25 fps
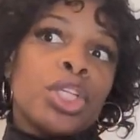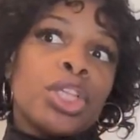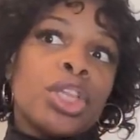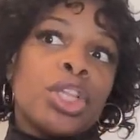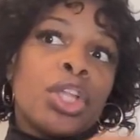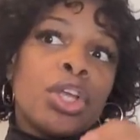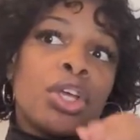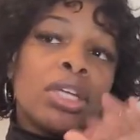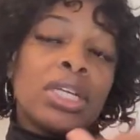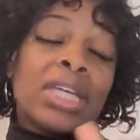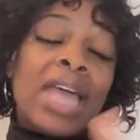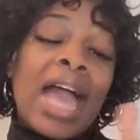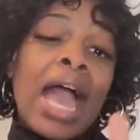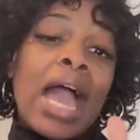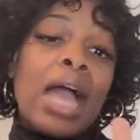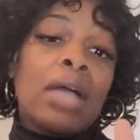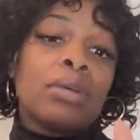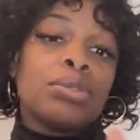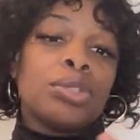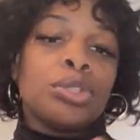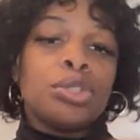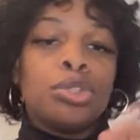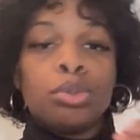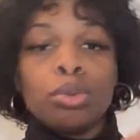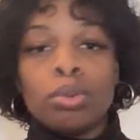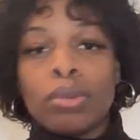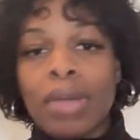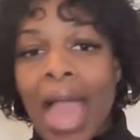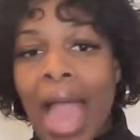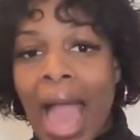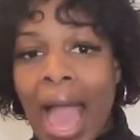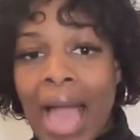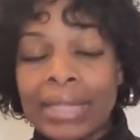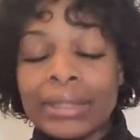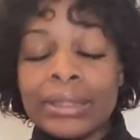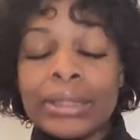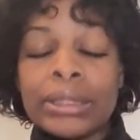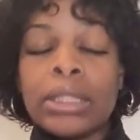learning how to do
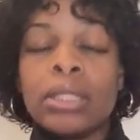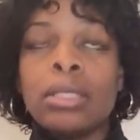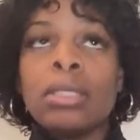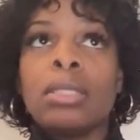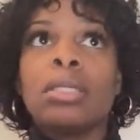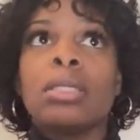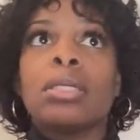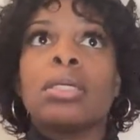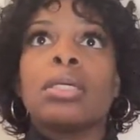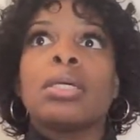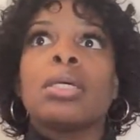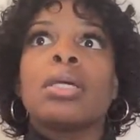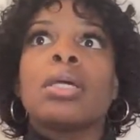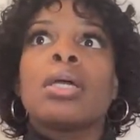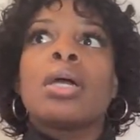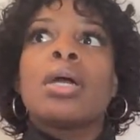acting,